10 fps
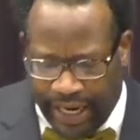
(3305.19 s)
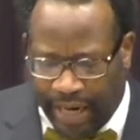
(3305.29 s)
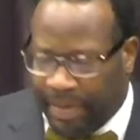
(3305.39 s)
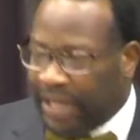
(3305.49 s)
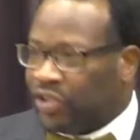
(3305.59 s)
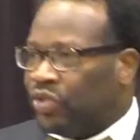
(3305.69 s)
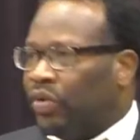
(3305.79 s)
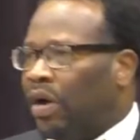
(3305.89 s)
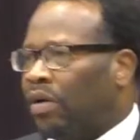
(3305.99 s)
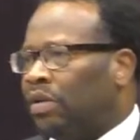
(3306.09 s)
Am I
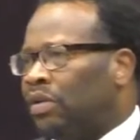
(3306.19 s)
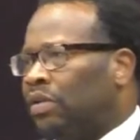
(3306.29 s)
strong?